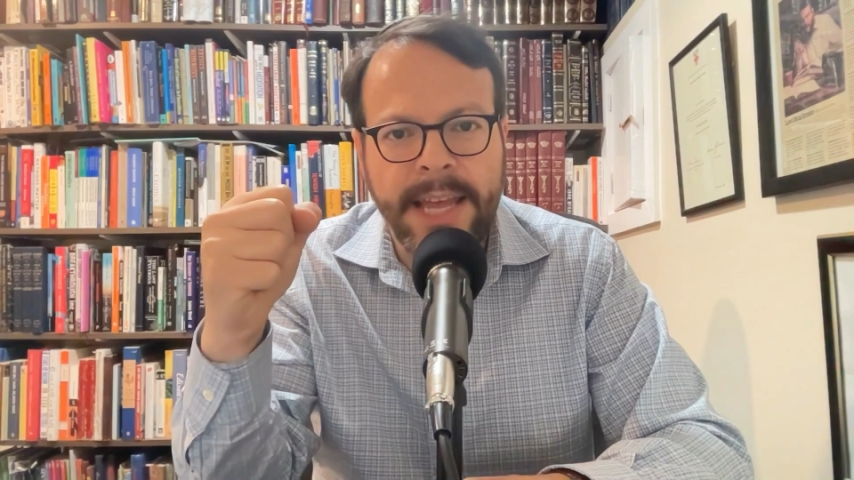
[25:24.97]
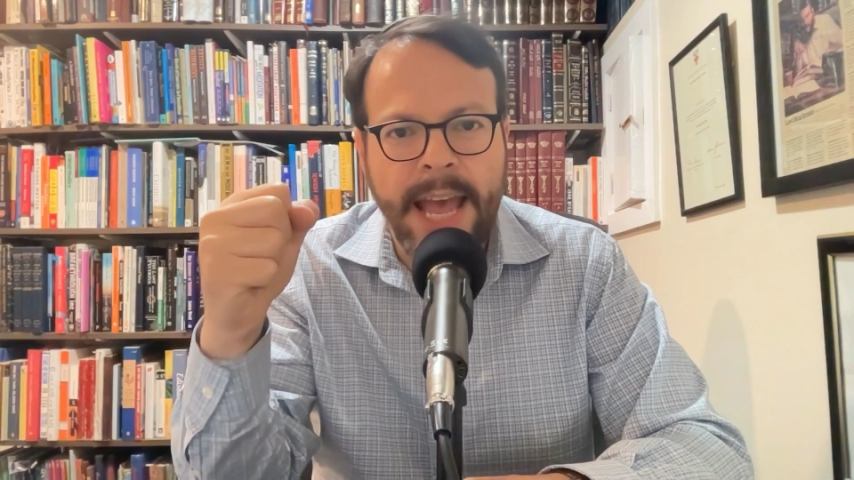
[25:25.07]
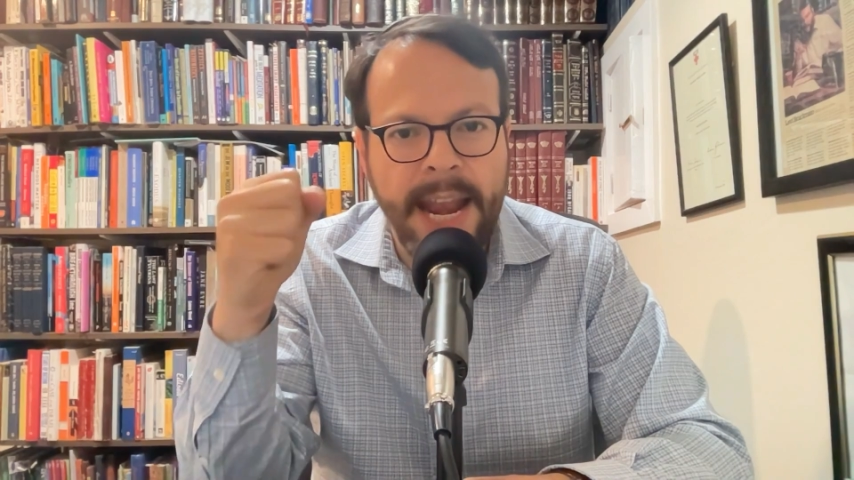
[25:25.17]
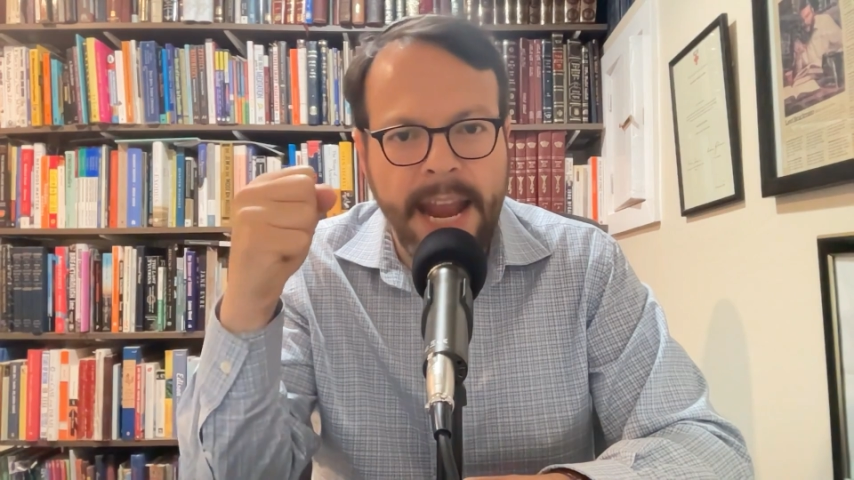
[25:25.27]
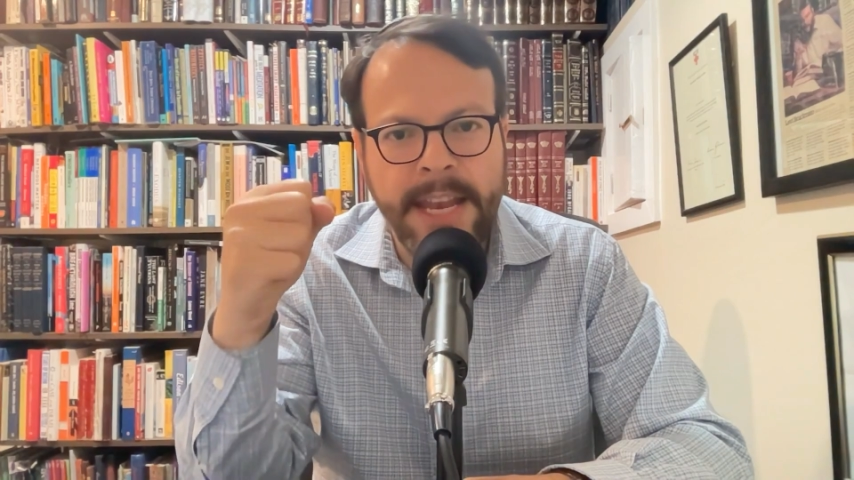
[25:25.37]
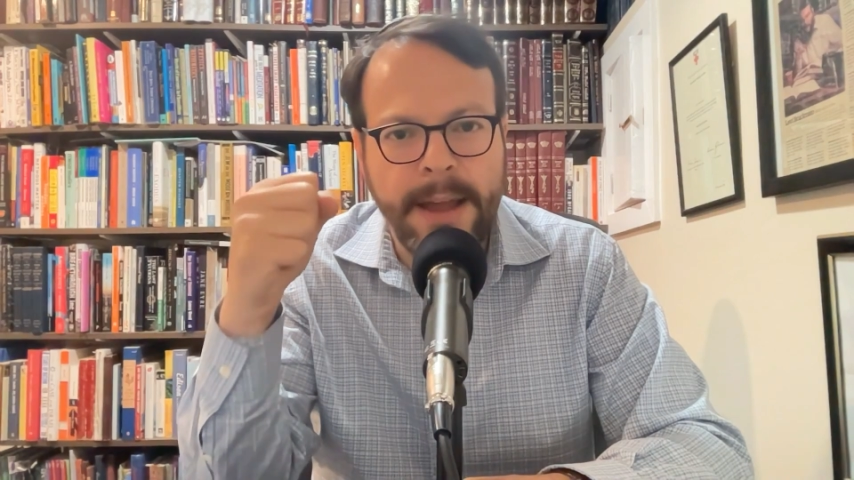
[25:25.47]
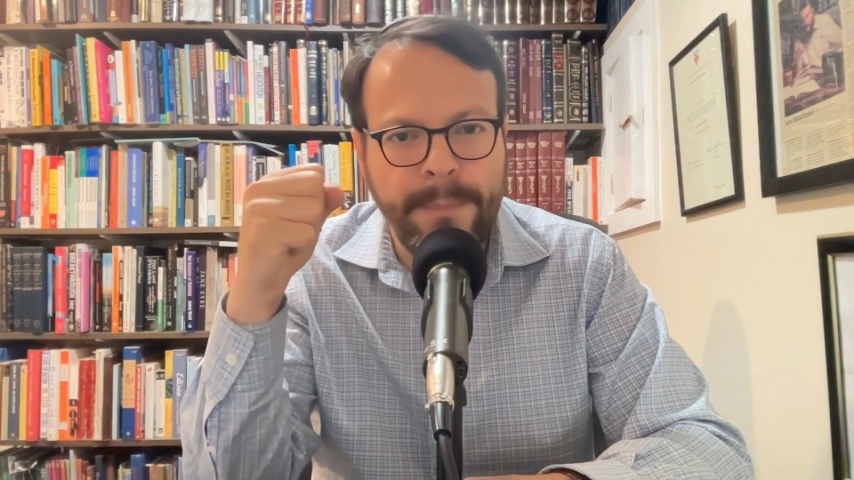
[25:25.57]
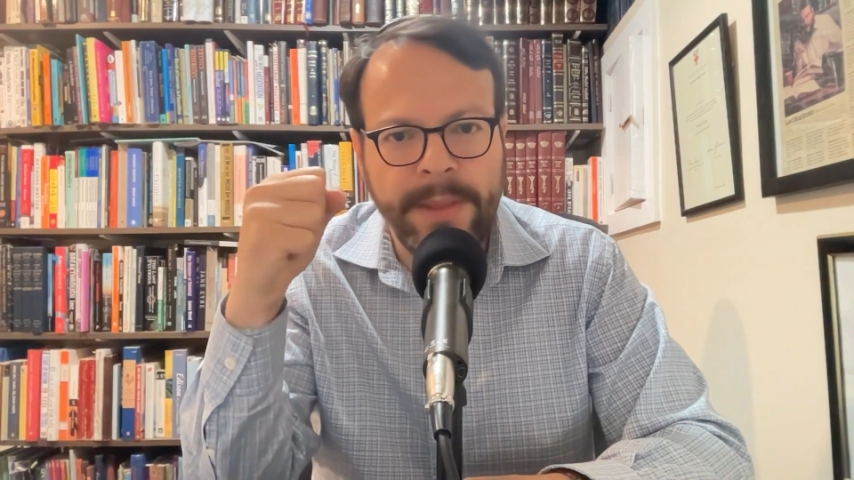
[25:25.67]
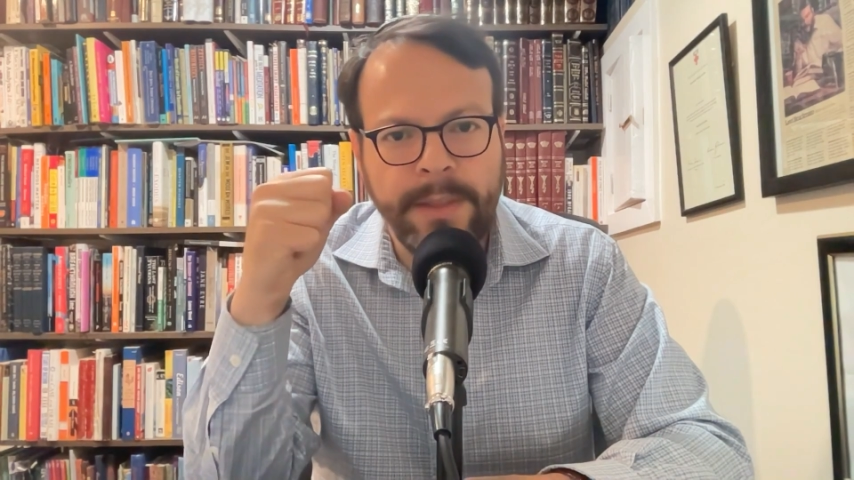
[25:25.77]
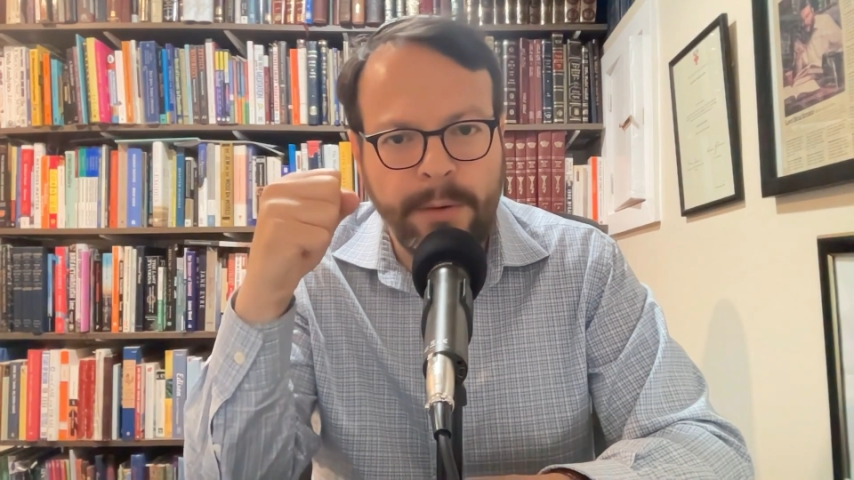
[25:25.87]
and end
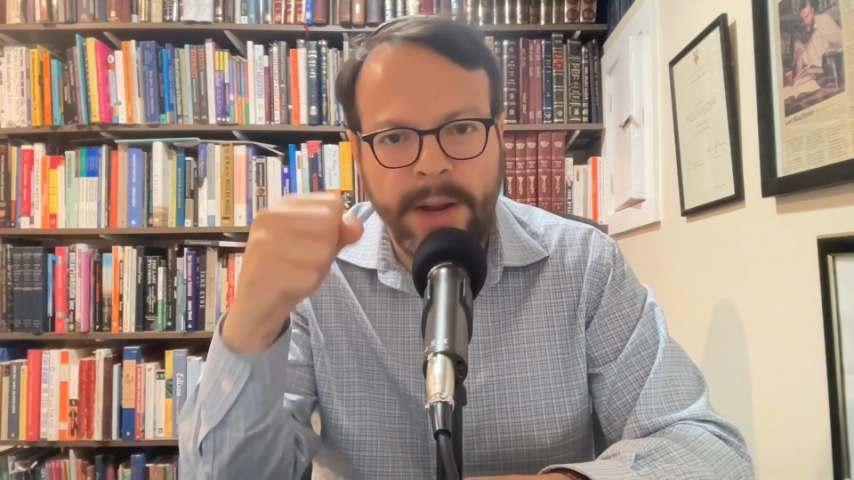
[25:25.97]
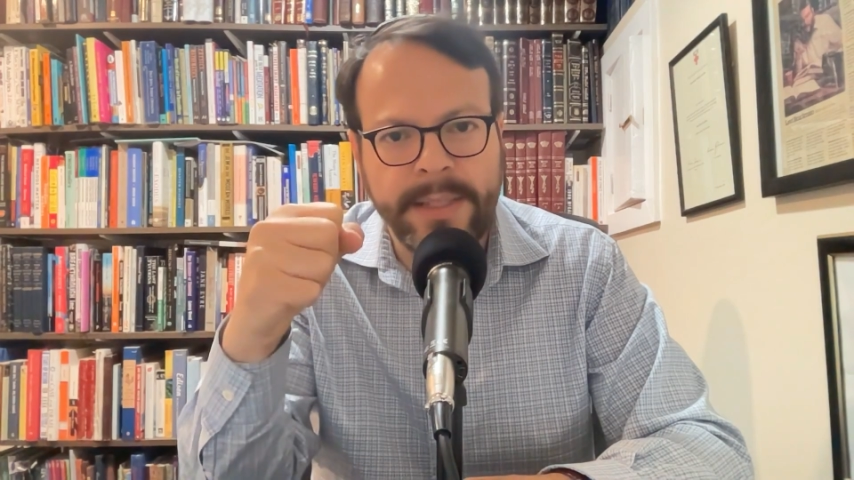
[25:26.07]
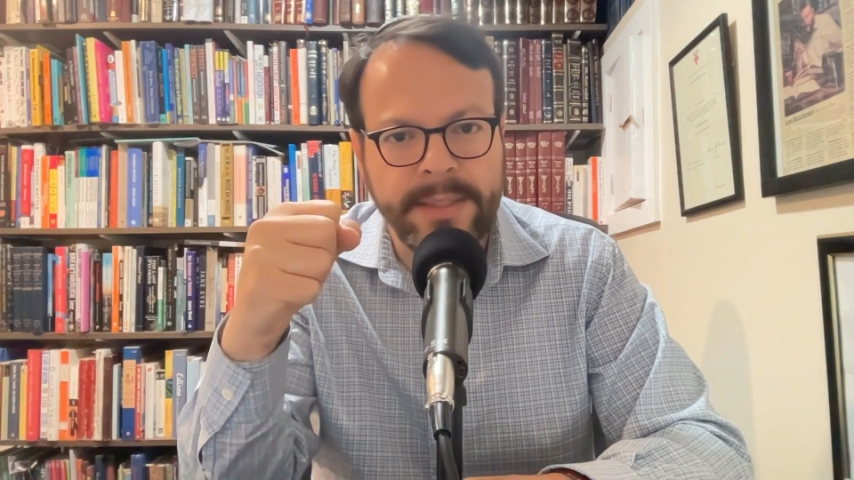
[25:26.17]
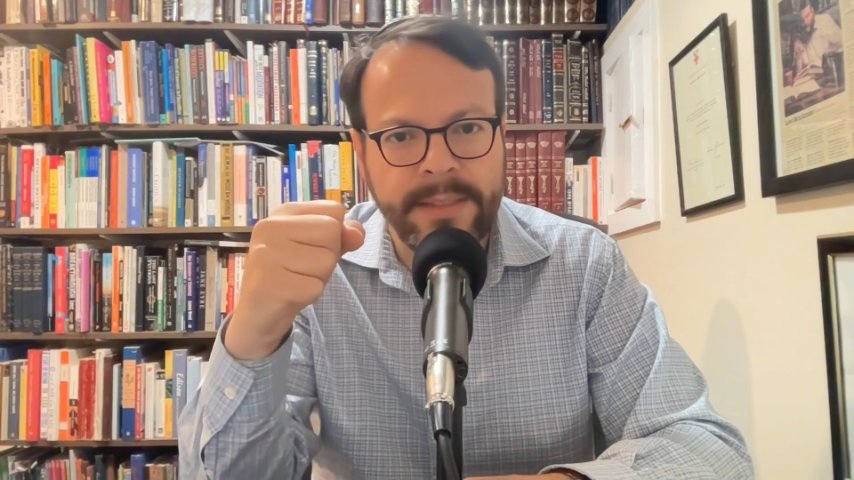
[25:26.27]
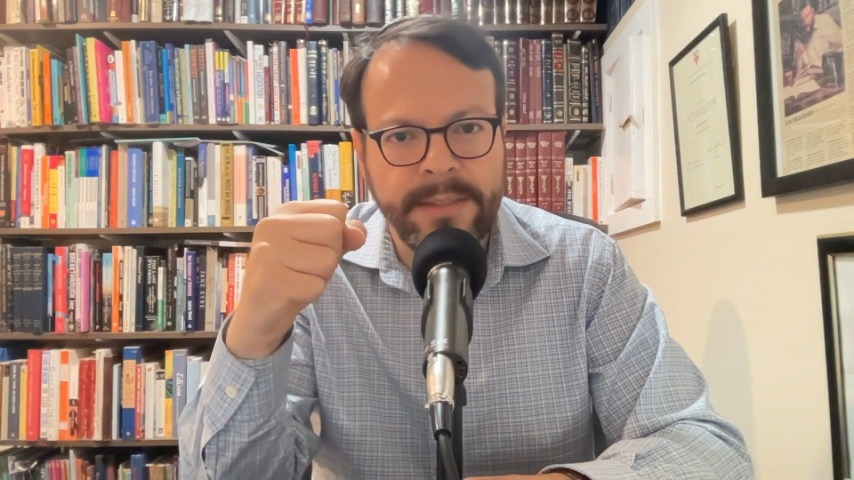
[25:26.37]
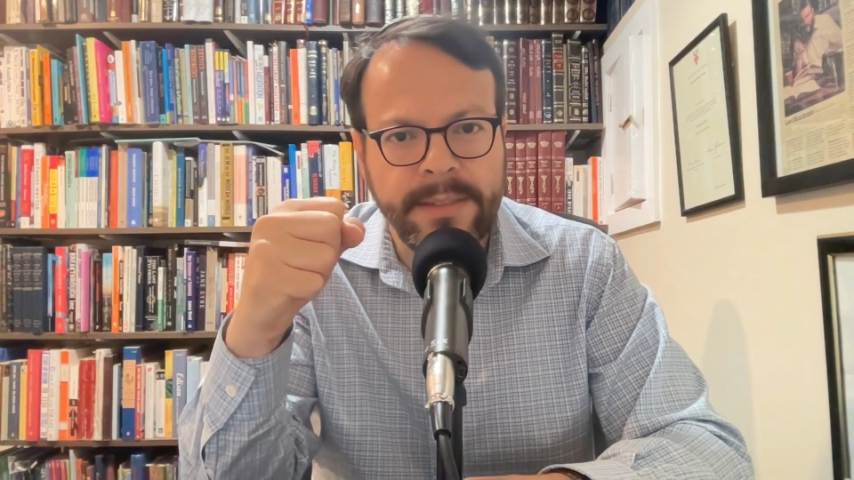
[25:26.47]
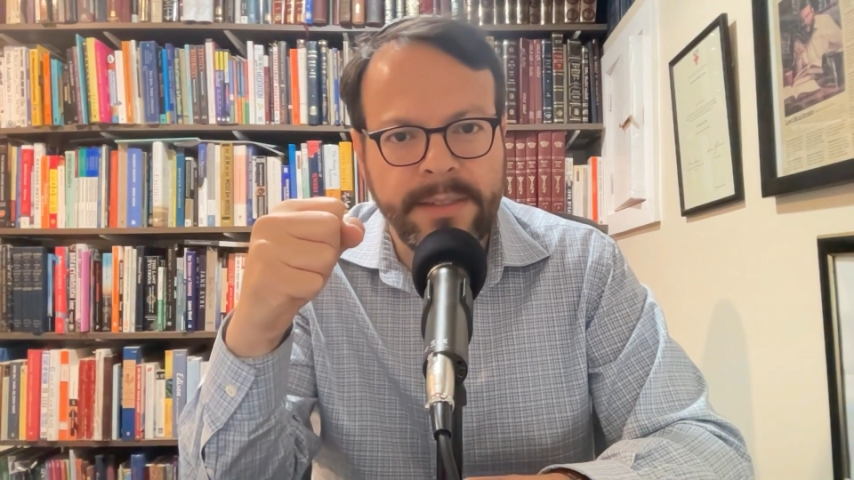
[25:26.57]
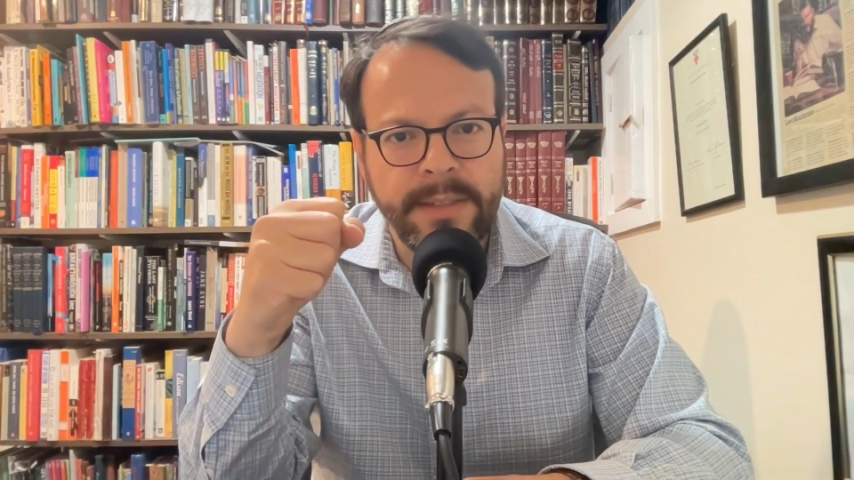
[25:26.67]
up in the crisis.